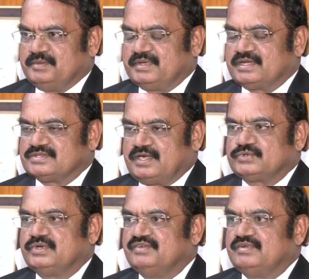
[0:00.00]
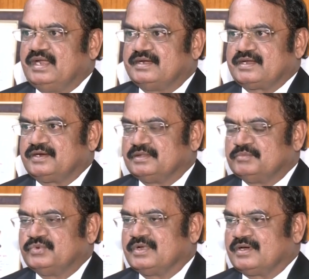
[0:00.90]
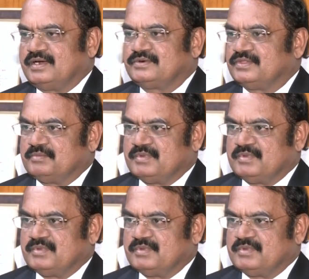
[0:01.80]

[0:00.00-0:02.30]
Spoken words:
because not only we landed on the moon and gone to the